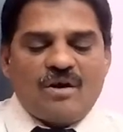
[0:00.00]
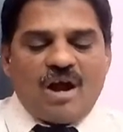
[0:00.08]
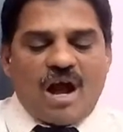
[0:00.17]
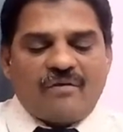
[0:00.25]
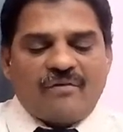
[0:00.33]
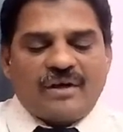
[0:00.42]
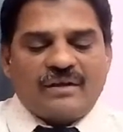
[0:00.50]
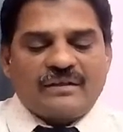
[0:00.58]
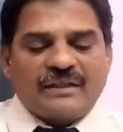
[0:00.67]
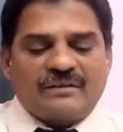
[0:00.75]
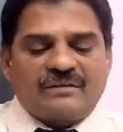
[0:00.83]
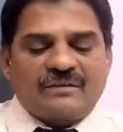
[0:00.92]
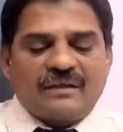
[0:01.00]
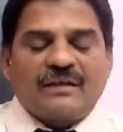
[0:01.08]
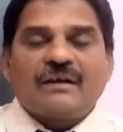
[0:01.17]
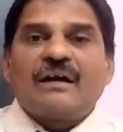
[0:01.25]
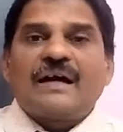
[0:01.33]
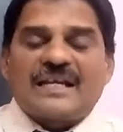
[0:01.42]
However,
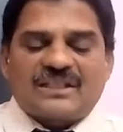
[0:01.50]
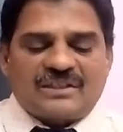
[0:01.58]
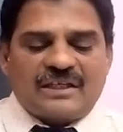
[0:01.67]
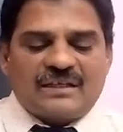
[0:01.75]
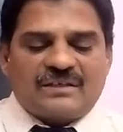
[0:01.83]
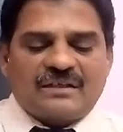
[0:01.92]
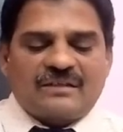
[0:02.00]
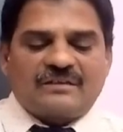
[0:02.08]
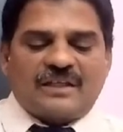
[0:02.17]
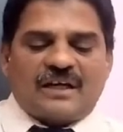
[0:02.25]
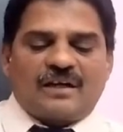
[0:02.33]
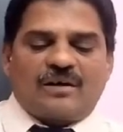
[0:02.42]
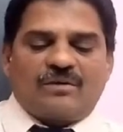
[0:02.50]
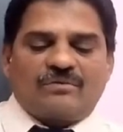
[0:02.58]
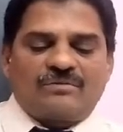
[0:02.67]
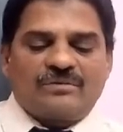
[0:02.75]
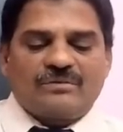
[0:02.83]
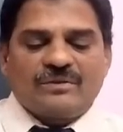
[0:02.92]
as things turned
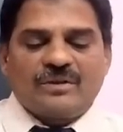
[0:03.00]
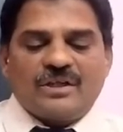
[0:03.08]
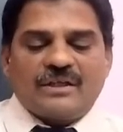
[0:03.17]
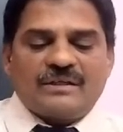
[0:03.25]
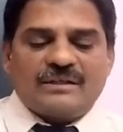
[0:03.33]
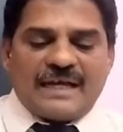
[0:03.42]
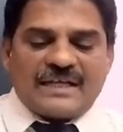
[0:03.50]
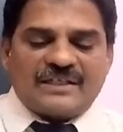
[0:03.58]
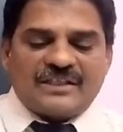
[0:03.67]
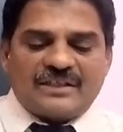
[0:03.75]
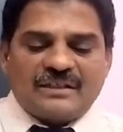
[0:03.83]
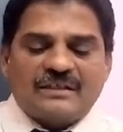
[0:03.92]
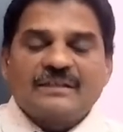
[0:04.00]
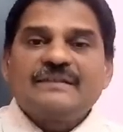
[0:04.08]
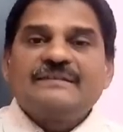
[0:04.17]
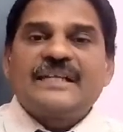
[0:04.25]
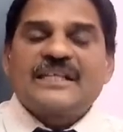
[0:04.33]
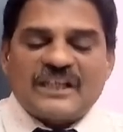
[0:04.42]
out, nationalist
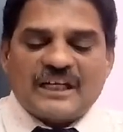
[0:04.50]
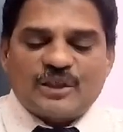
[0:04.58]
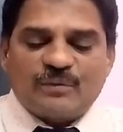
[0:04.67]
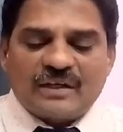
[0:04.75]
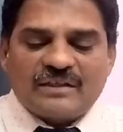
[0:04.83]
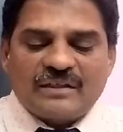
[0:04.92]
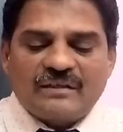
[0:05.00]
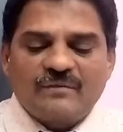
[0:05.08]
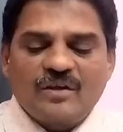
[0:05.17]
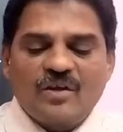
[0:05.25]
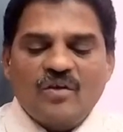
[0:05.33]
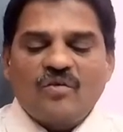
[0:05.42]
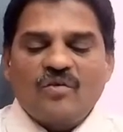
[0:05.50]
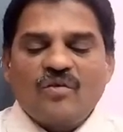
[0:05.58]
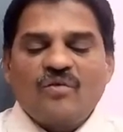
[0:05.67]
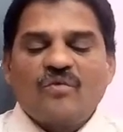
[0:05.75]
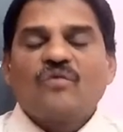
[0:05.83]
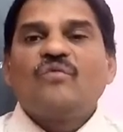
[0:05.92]
dissatisfaction
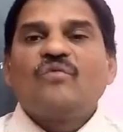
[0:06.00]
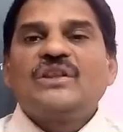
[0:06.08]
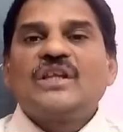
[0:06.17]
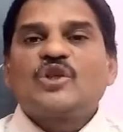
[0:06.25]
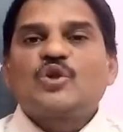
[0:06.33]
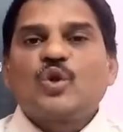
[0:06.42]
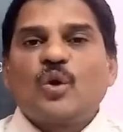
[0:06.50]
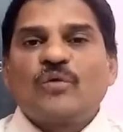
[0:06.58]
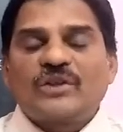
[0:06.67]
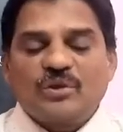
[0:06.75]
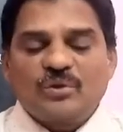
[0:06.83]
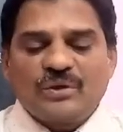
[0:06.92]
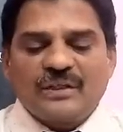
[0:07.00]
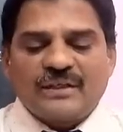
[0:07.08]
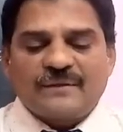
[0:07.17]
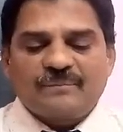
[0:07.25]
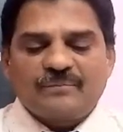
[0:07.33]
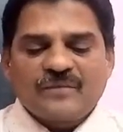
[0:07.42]
with the Soviet
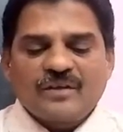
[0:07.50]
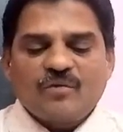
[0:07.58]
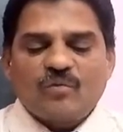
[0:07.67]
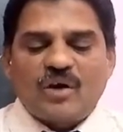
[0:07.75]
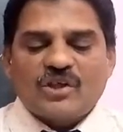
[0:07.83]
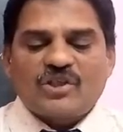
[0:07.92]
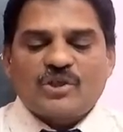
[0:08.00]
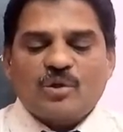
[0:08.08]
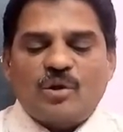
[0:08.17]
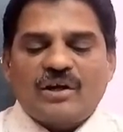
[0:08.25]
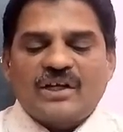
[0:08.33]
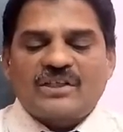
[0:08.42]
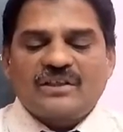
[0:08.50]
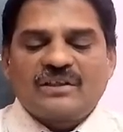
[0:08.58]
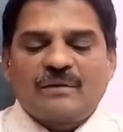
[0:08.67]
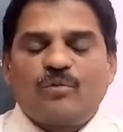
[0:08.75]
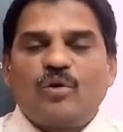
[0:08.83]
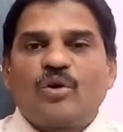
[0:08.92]
Union was strongest in
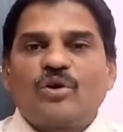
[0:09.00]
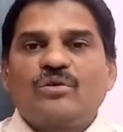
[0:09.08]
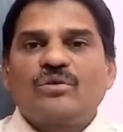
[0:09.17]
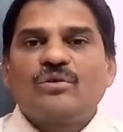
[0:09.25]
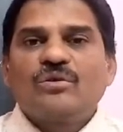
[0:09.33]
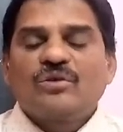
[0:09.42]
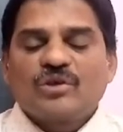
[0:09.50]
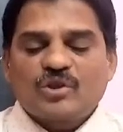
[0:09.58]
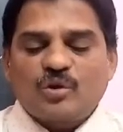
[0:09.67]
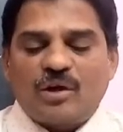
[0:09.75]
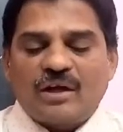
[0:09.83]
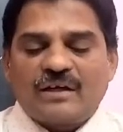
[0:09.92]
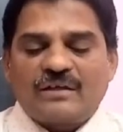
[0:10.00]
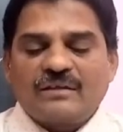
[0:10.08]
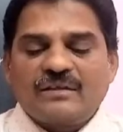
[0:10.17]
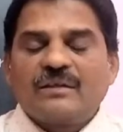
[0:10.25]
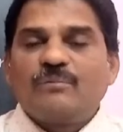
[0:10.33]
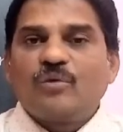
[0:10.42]
the more
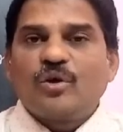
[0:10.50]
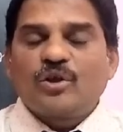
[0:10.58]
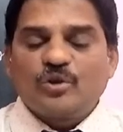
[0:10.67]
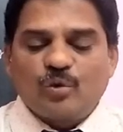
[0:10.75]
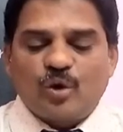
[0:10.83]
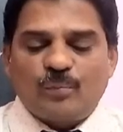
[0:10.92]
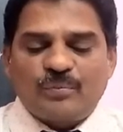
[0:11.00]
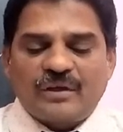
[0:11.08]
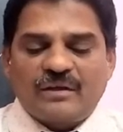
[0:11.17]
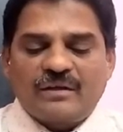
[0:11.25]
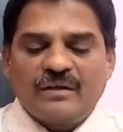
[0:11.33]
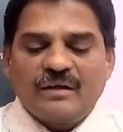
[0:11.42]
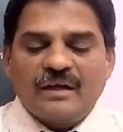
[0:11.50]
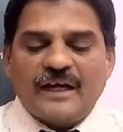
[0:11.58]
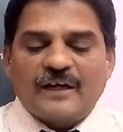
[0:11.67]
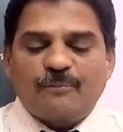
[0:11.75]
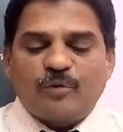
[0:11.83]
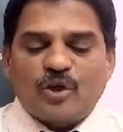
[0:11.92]
European
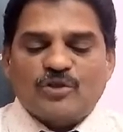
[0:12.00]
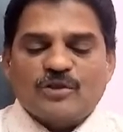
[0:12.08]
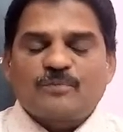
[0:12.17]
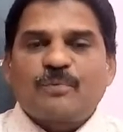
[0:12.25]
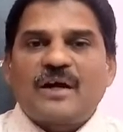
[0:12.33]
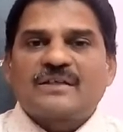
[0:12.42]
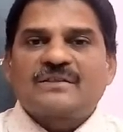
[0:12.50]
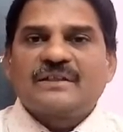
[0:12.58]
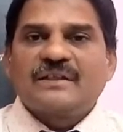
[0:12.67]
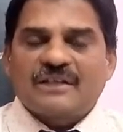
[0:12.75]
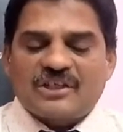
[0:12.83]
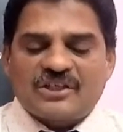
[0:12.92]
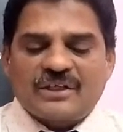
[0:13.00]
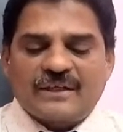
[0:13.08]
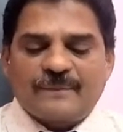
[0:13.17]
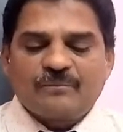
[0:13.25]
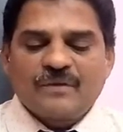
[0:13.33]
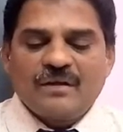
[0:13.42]
and processed parts in
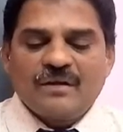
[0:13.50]
Russia